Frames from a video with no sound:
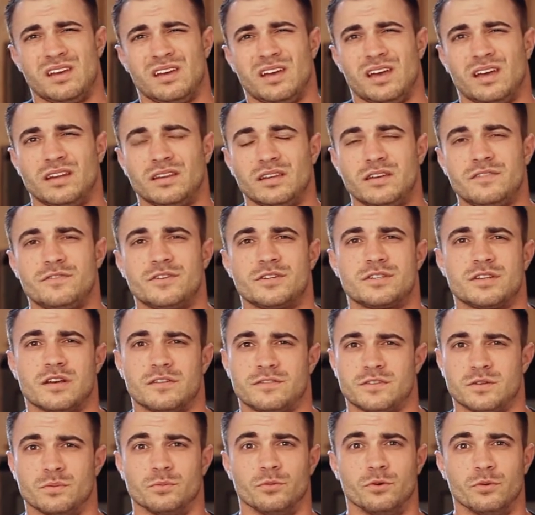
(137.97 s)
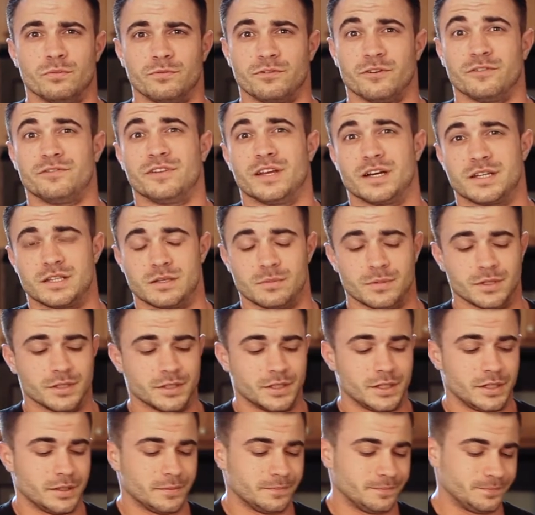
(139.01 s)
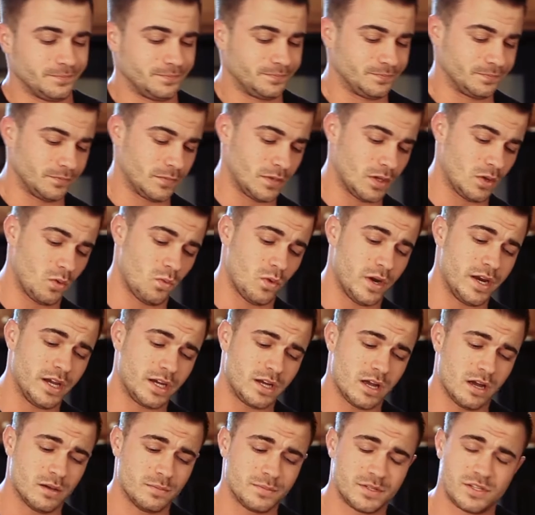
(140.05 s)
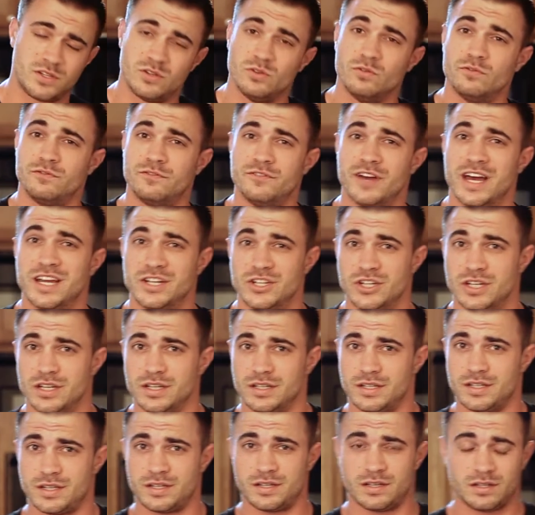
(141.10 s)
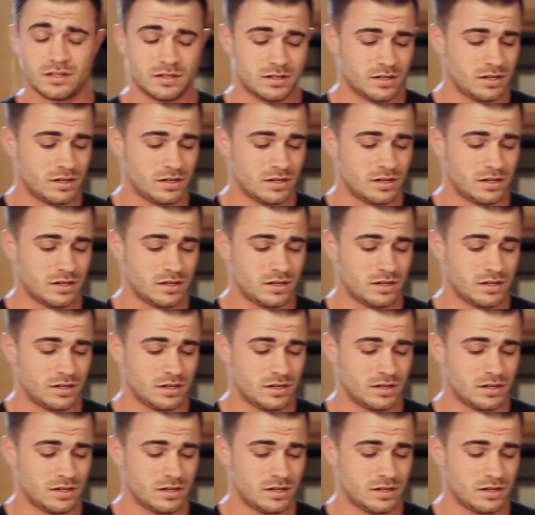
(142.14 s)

and leave yourself some room for flexibility. When it comes to veggies,